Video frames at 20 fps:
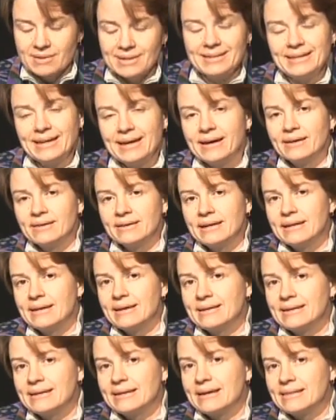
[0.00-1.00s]
Yeah,
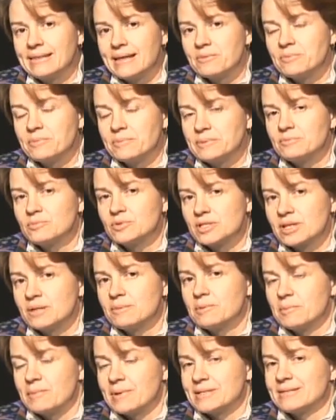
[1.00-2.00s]
and, and, that was
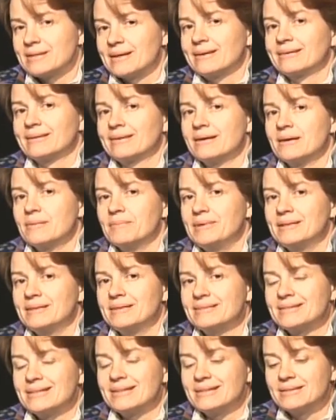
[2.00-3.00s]
going to be my second comment
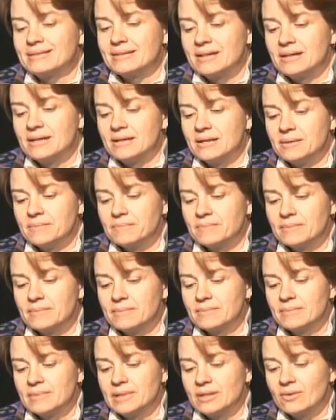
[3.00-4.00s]
is that, um,
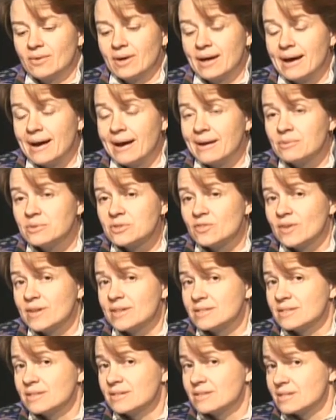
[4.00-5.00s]
you know, I, I, was
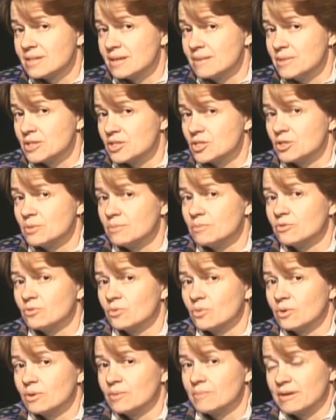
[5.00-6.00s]
facing the same issue
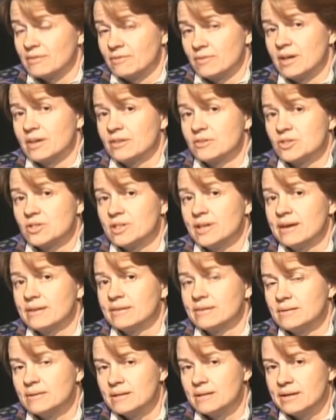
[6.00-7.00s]
before my father's
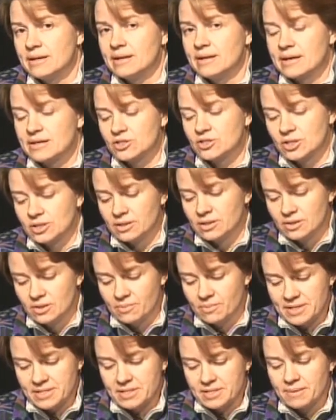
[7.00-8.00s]
death. And, and actually, you
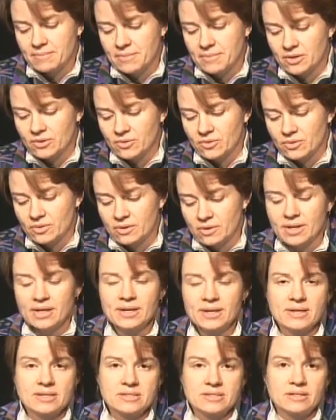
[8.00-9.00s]
know, my stepmother
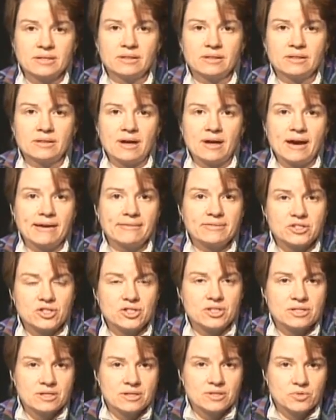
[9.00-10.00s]
is still alive and
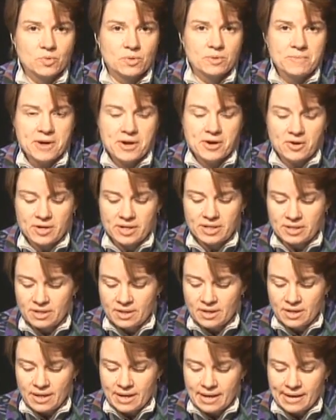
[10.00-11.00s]
she's since remarried.
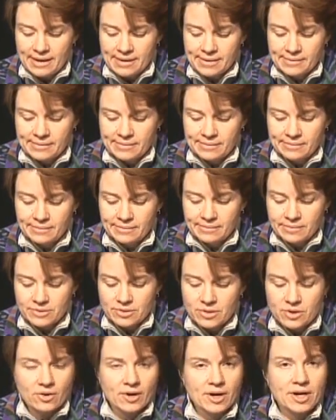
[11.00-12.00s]
And
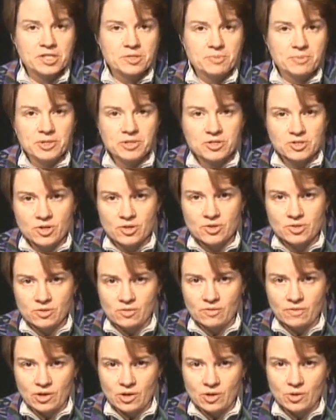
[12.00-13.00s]
her husband is
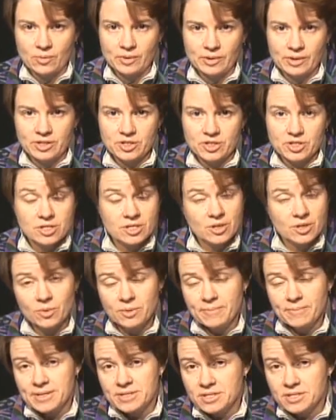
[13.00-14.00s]
also very religious. So
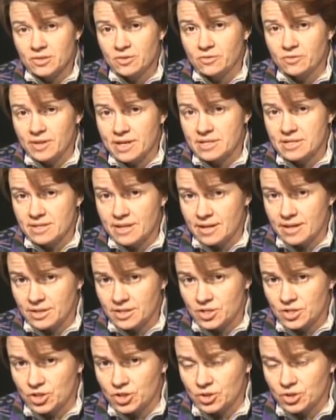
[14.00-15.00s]
we may still face that
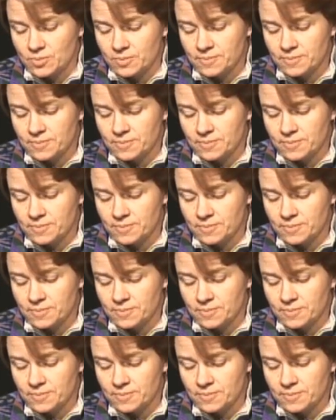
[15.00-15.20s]
issue.